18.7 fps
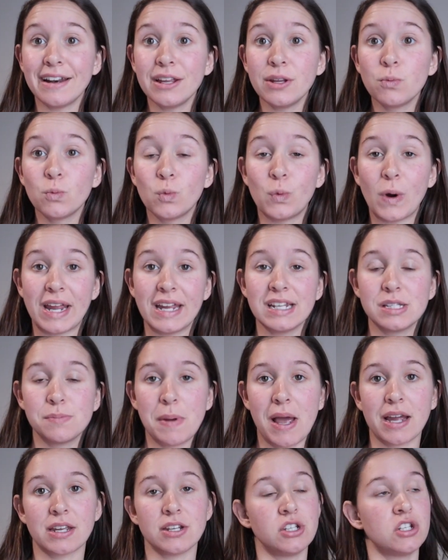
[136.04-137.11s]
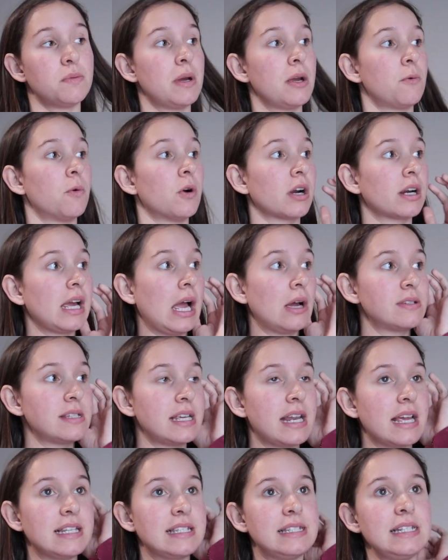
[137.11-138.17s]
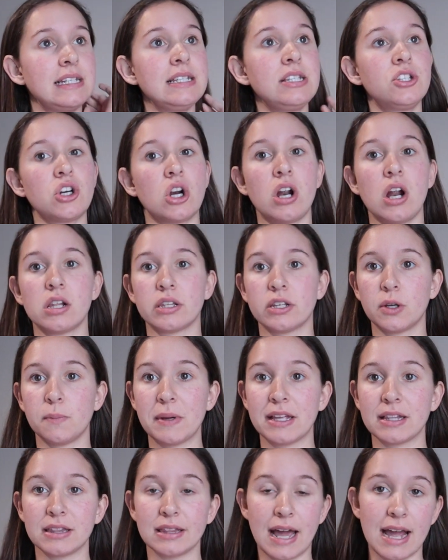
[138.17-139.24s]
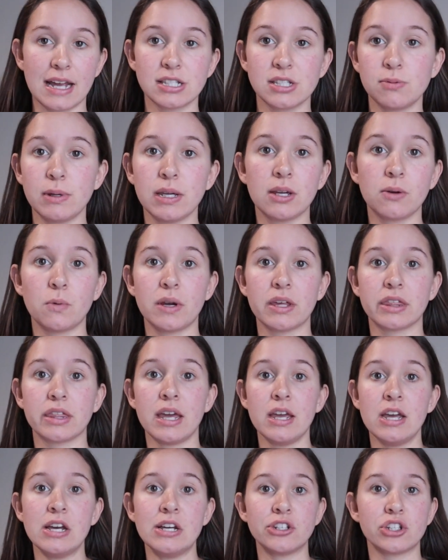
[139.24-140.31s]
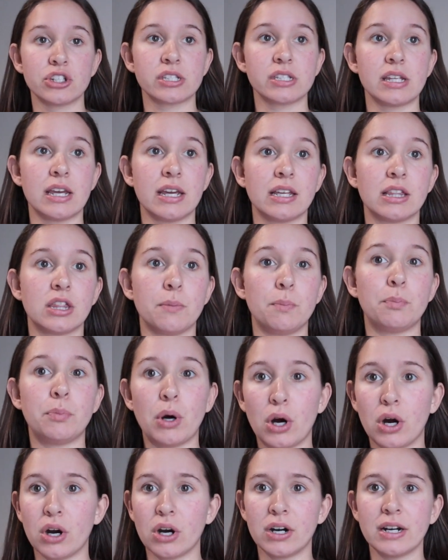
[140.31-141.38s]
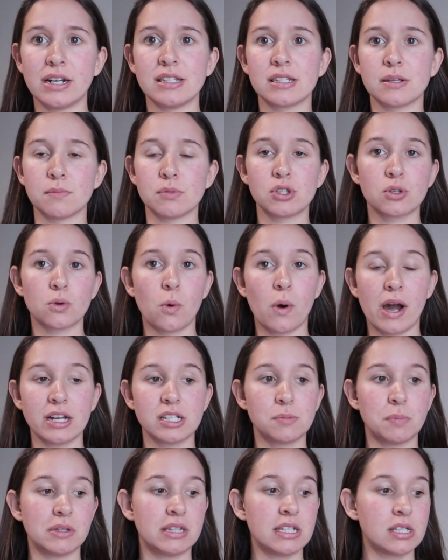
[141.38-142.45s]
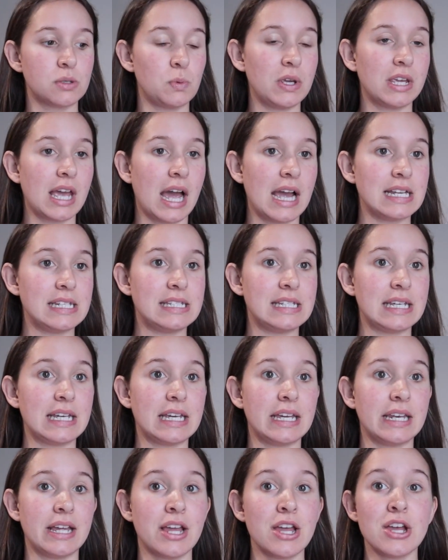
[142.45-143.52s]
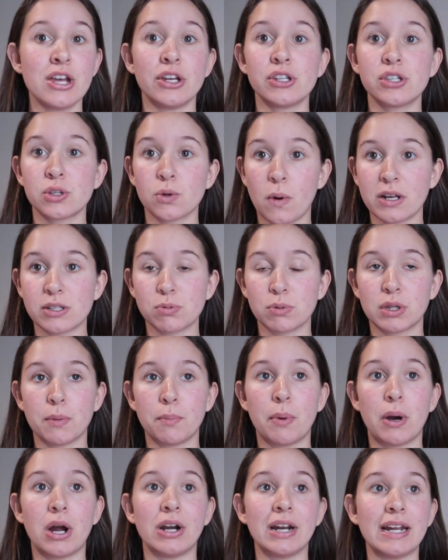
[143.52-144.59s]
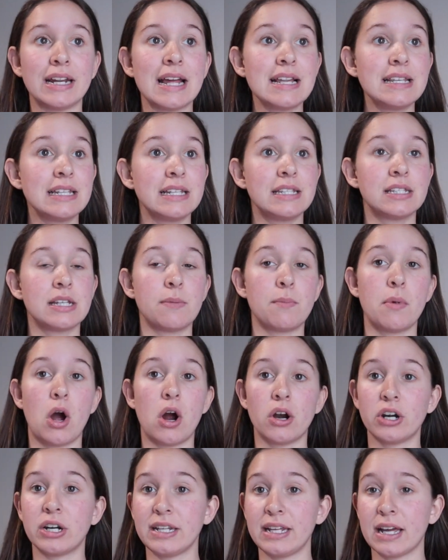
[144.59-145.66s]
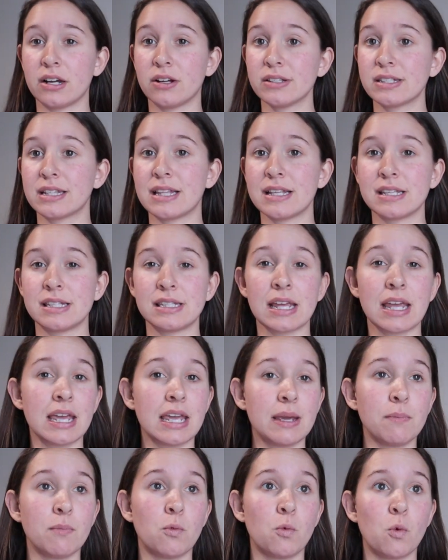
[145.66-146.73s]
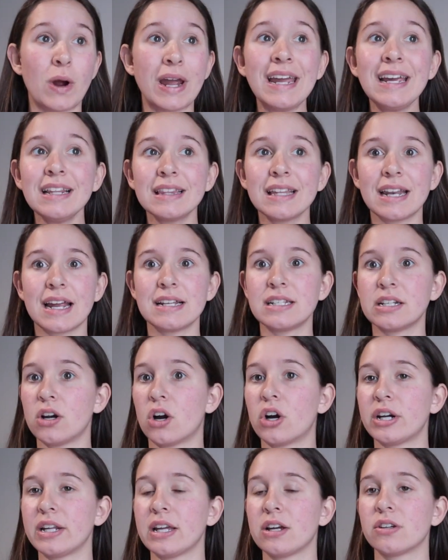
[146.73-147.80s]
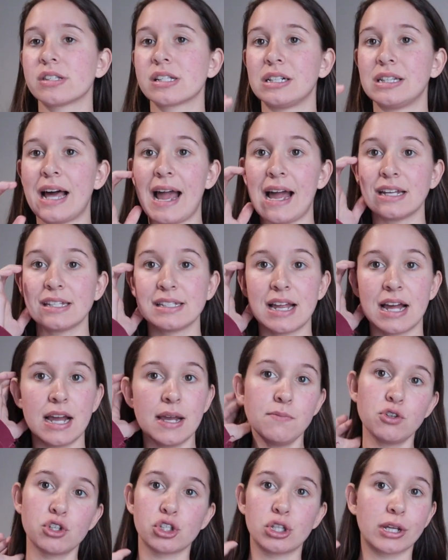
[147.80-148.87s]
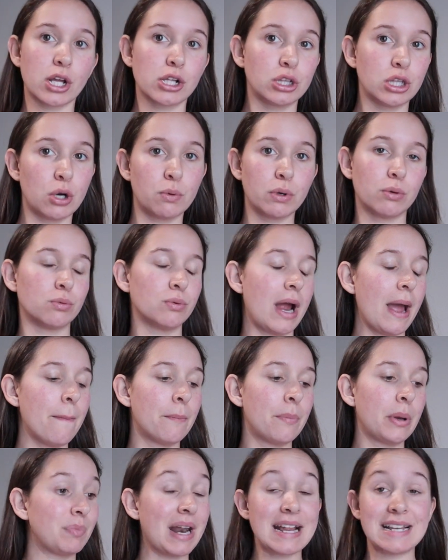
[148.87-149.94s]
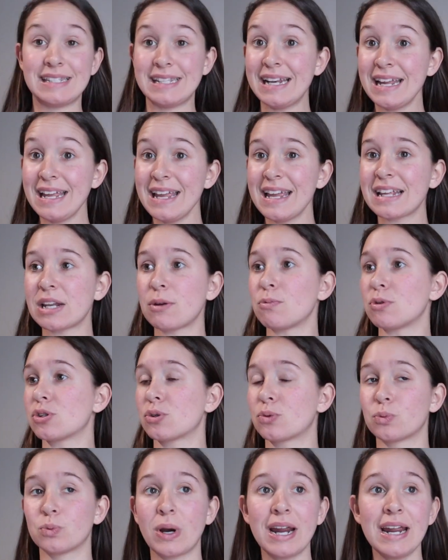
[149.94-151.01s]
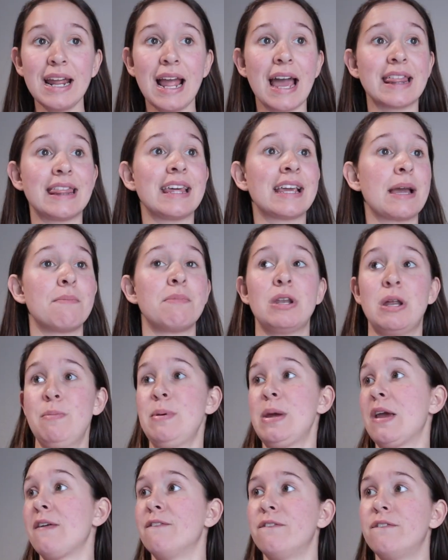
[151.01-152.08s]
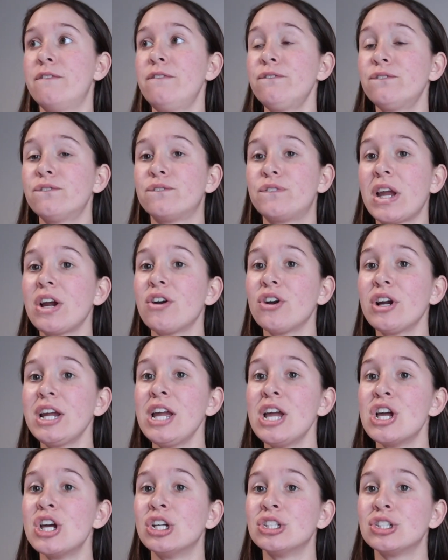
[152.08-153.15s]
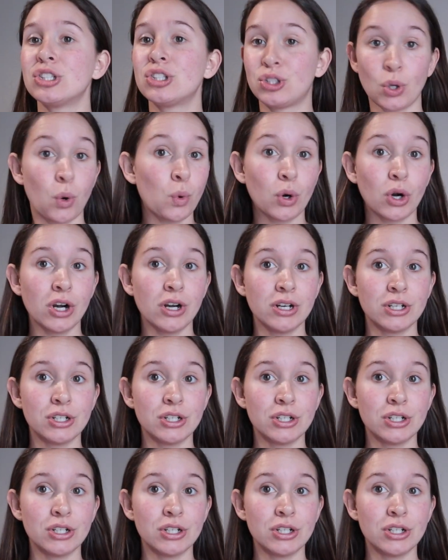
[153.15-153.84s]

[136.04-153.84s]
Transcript: add in weights back into my workouts. And I did start a little bit last week with just like the bar and some squats. But this week I did squats with the bar and I did some RDLs at the same weight that I did RDLs last time, just like a lower rep. But I did it and it was great. I think I'm gonna be very sore